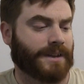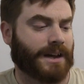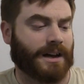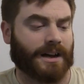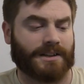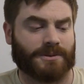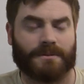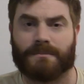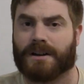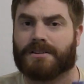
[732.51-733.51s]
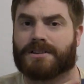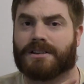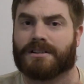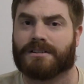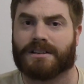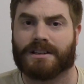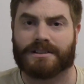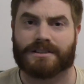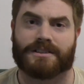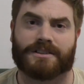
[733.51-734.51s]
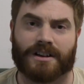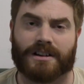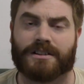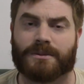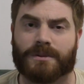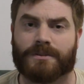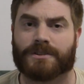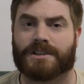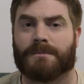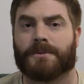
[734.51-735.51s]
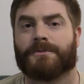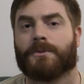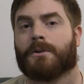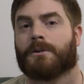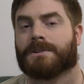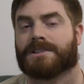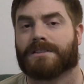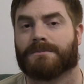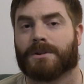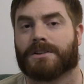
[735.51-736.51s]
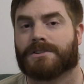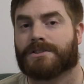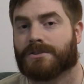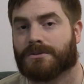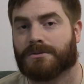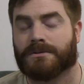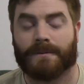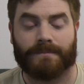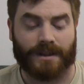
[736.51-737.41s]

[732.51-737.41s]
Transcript: Antoine Bowser is a designer that we've looked at before with Seven Wonders Duel.